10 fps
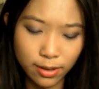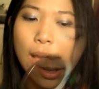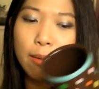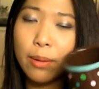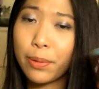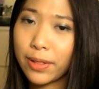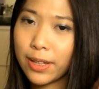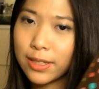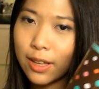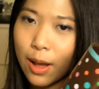I'm going to put
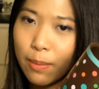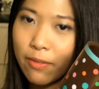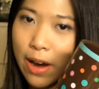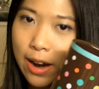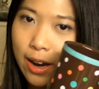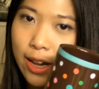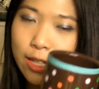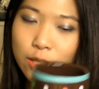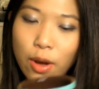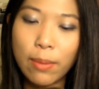this on my vanity,
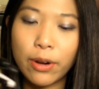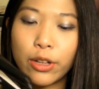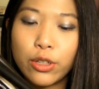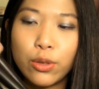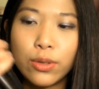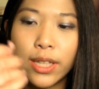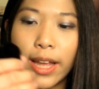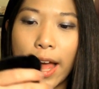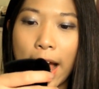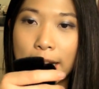so I'm going to use
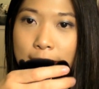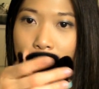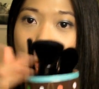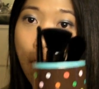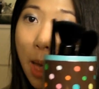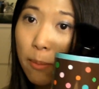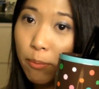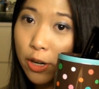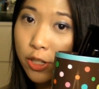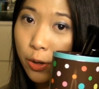it as
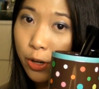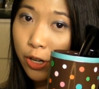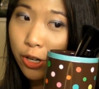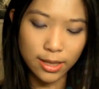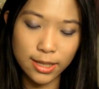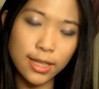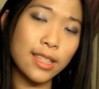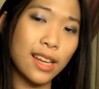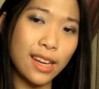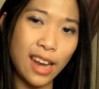brush holder. This
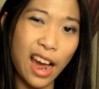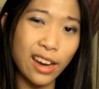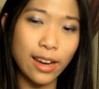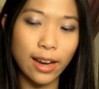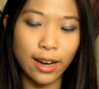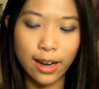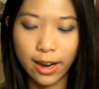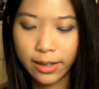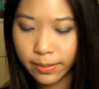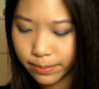is
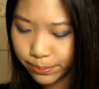$9.99.